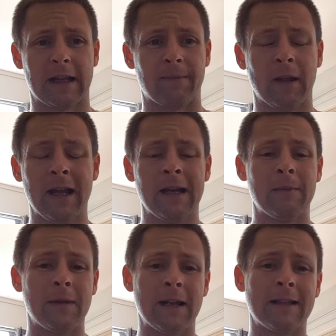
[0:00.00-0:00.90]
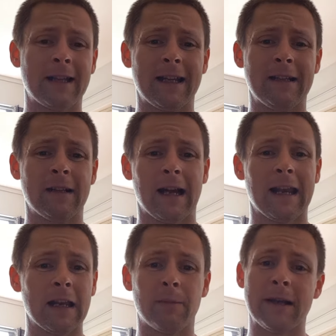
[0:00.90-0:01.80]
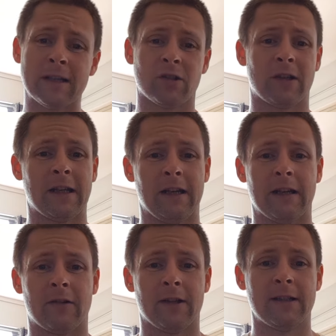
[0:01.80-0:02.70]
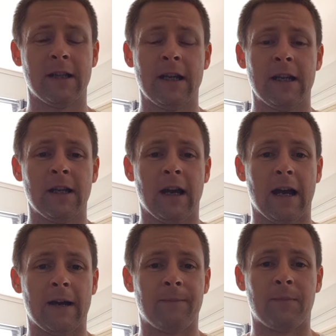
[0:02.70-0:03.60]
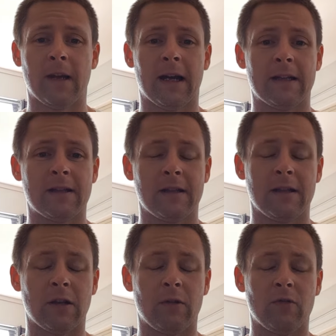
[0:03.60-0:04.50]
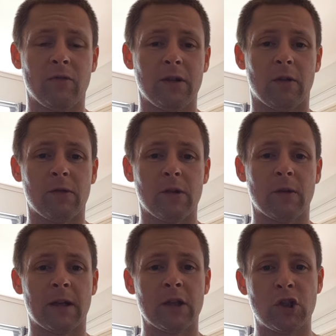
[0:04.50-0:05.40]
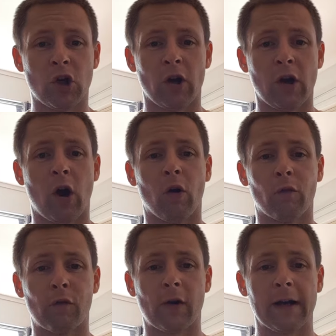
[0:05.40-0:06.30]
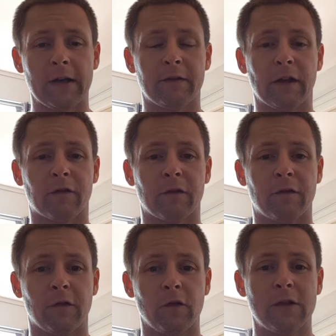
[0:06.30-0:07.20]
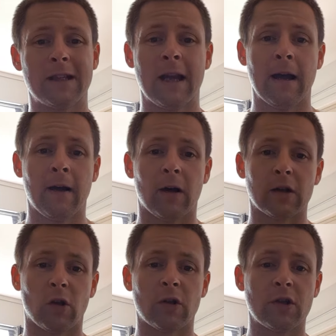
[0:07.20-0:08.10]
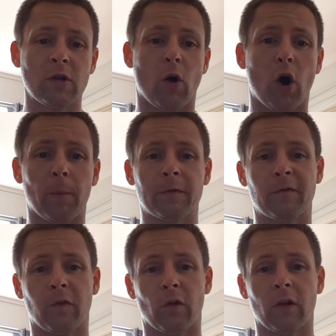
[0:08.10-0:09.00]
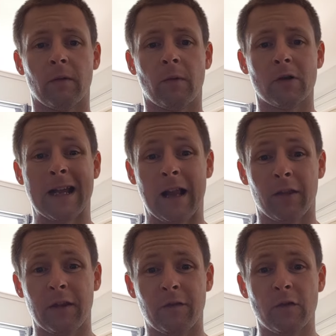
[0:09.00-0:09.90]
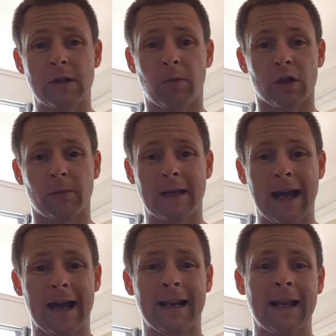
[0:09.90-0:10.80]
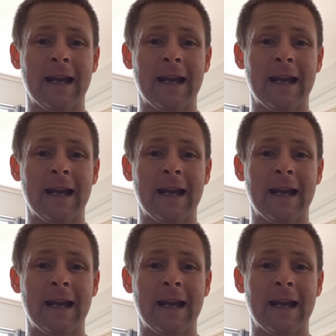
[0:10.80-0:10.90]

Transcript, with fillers: that. At the end of the day, a little bit isn't going to kill you, all right? Um, and you know you, you know you can enjoy a whole variety of different foods as long as you opt for the most healthy foods you possibly can